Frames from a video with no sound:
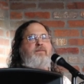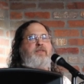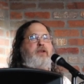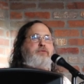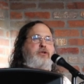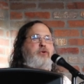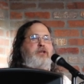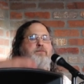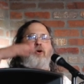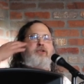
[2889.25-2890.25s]
They
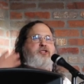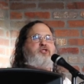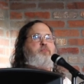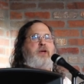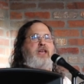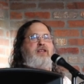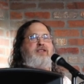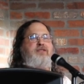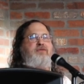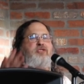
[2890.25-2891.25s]
really
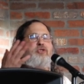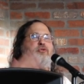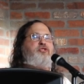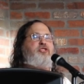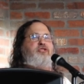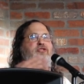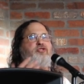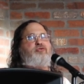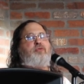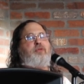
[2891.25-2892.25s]
participated using,
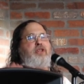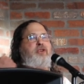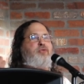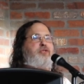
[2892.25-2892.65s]
distributing,